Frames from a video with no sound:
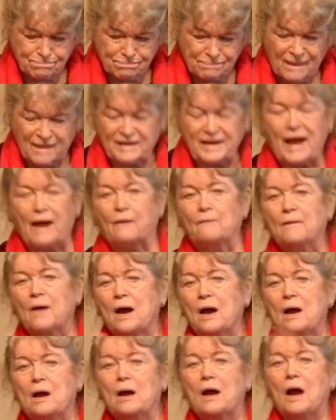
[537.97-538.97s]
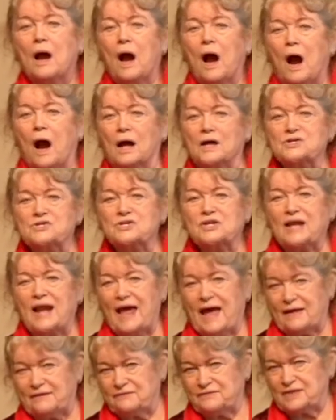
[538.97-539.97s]
Now, aren't you
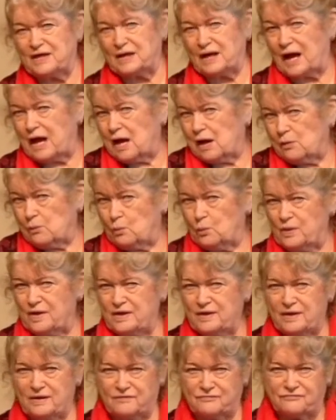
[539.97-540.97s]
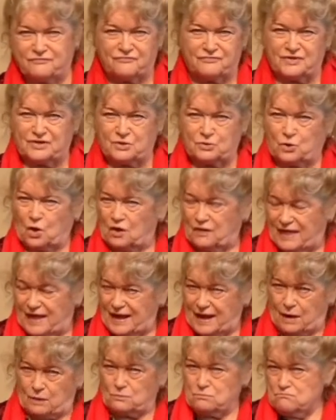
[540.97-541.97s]
glad that we have figured all that
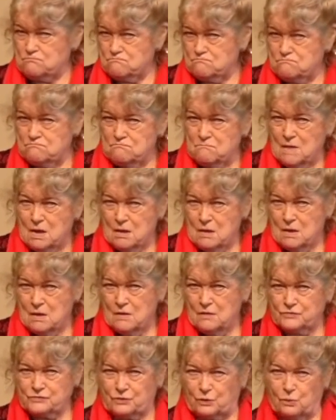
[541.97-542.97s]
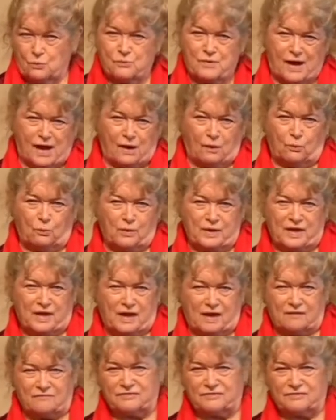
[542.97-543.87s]
out? So now we have the